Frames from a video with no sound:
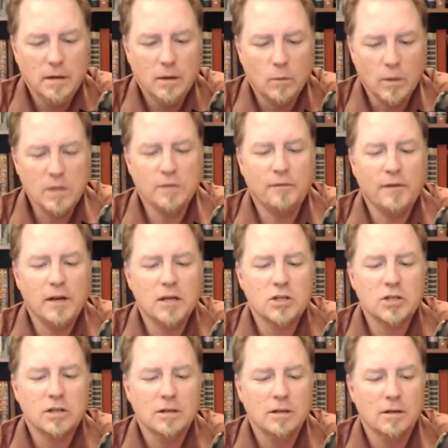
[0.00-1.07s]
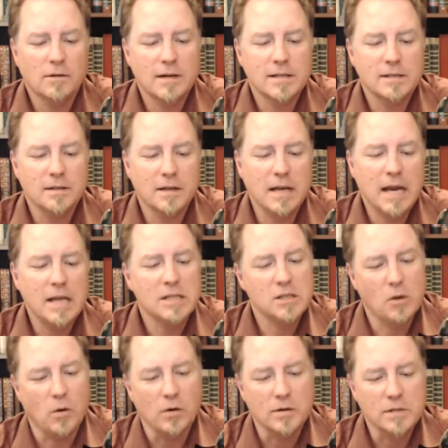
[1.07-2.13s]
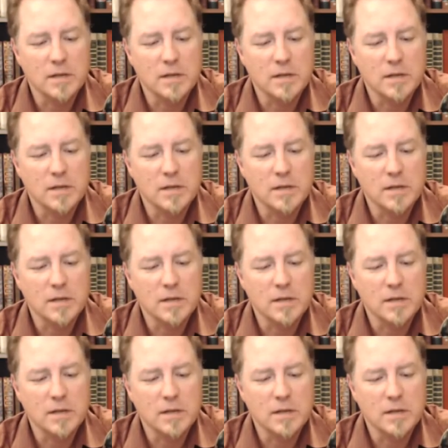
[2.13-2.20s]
When you finish, the rest of the day is yours.